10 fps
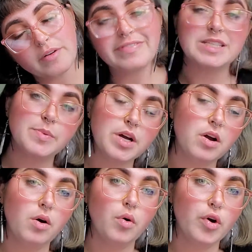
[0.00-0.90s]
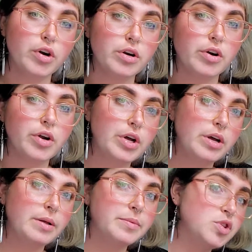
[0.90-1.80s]
Facebook or
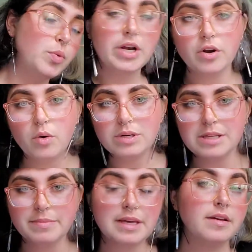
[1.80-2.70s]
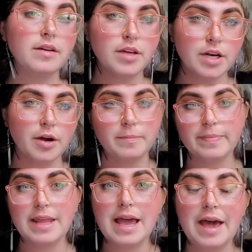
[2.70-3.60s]
Twitter or something, you know?
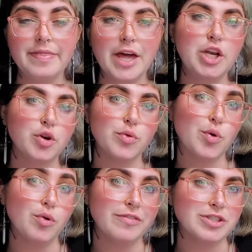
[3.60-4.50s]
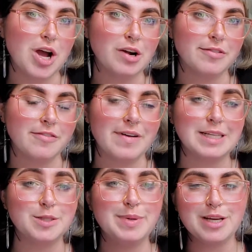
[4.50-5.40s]
And then you're the cool photographer
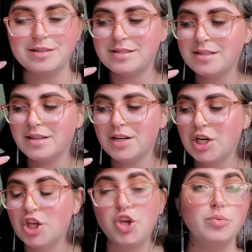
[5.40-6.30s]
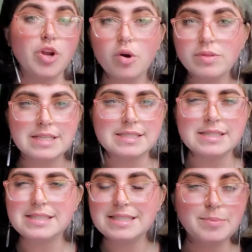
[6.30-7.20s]
friend because you know these
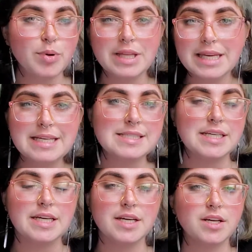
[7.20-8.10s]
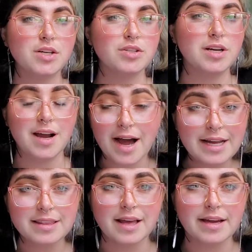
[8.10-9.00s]
simple, easy
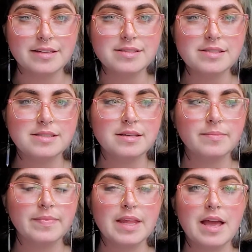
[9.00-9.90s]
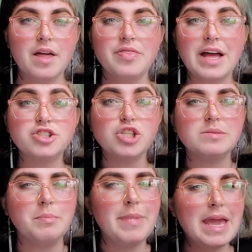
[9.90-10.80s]
guidelines that just
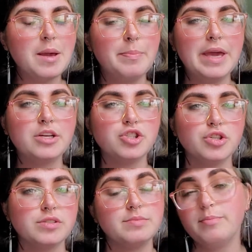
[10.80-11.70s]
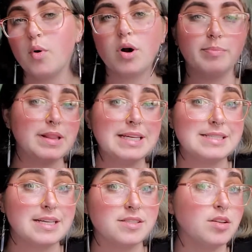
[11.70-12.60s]
make pictures more
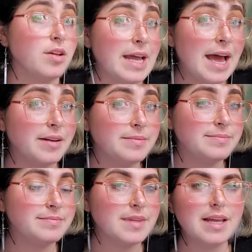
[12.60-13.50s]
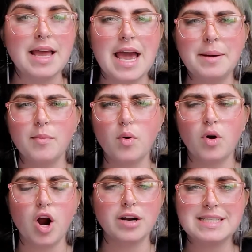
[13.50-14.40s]
pleasing to look at and more
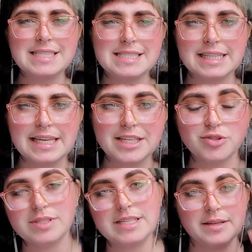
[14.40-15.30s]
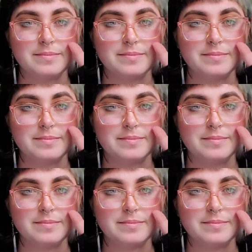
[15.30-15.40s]
artistically interesting.